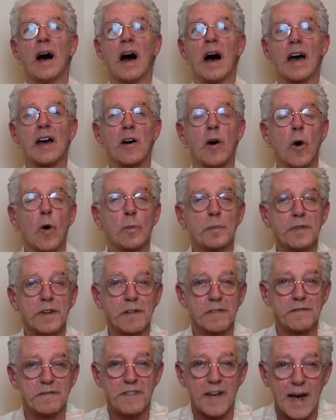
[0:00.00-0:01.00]
I hope
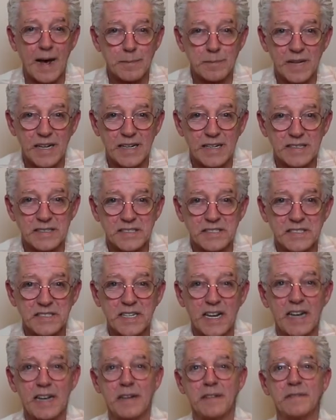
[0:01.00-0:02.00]
your family is
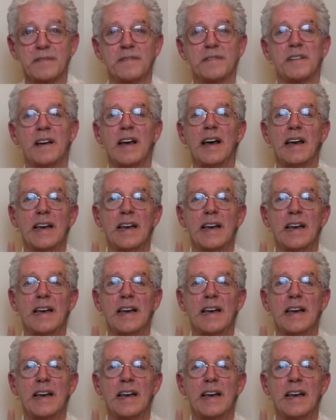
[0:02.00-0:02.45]
safe.